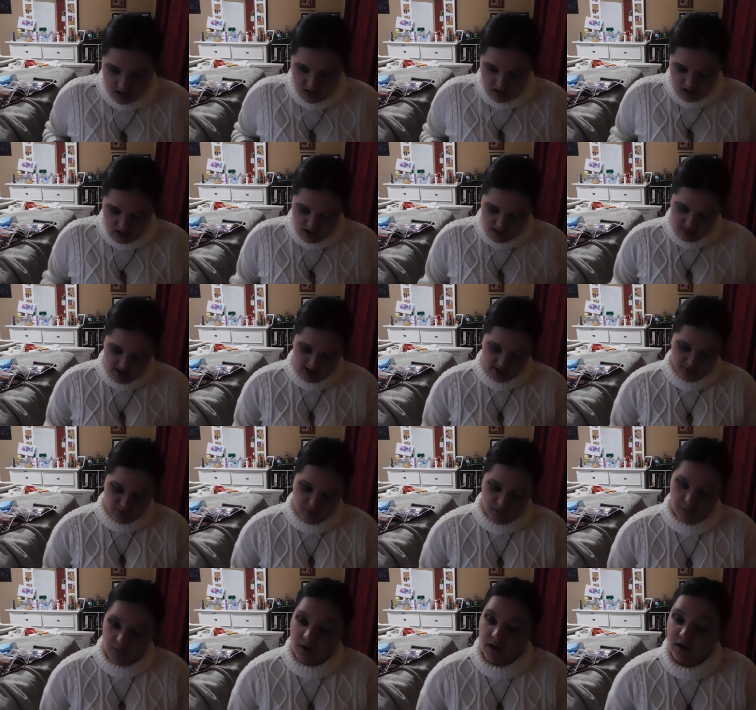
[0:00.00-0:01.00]
And that's what
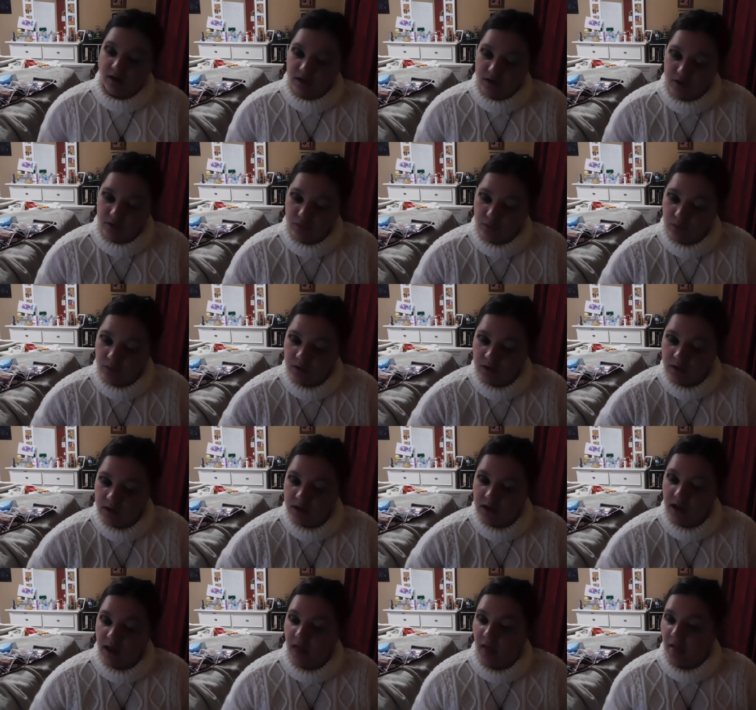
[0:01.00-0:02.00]
we're going to do.
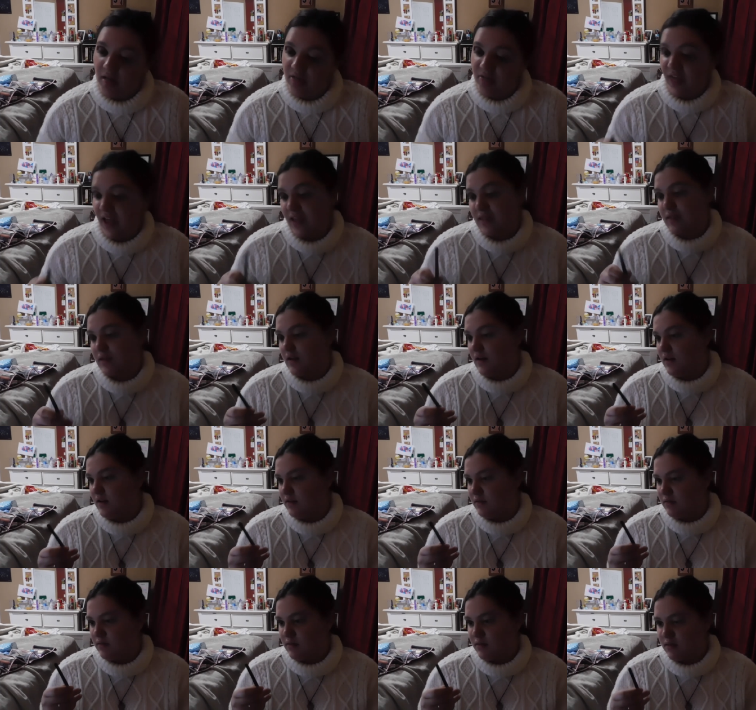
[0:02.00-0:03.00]
That's going to
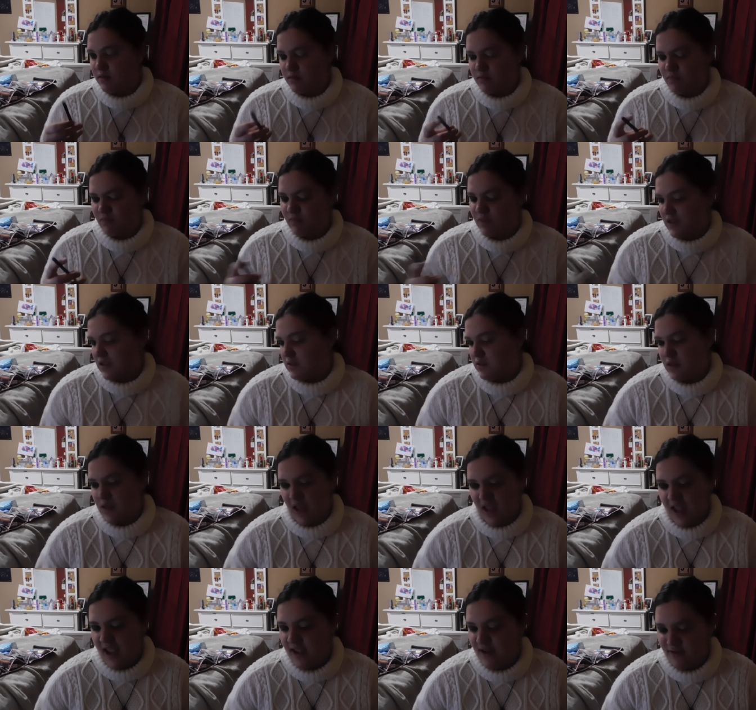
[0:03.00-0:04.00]

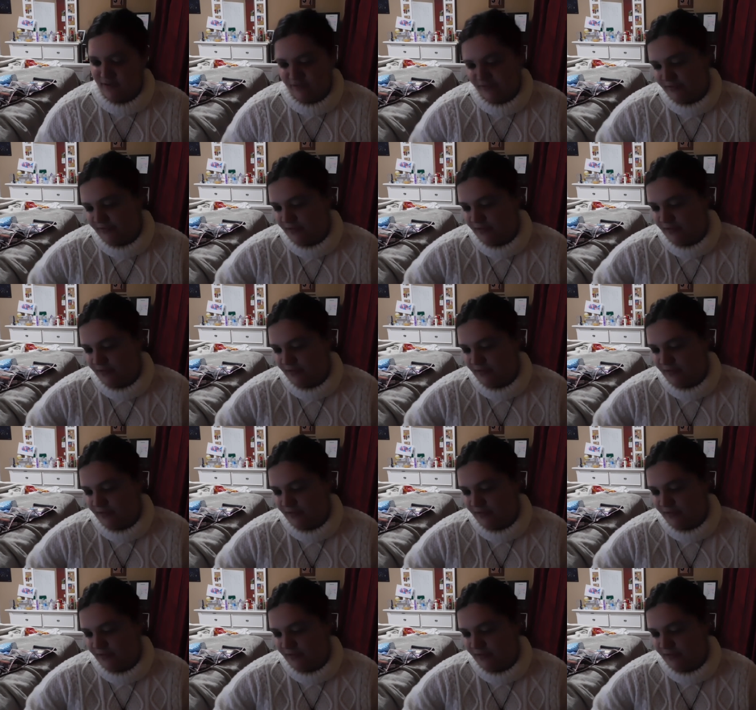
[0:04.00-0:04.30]
save...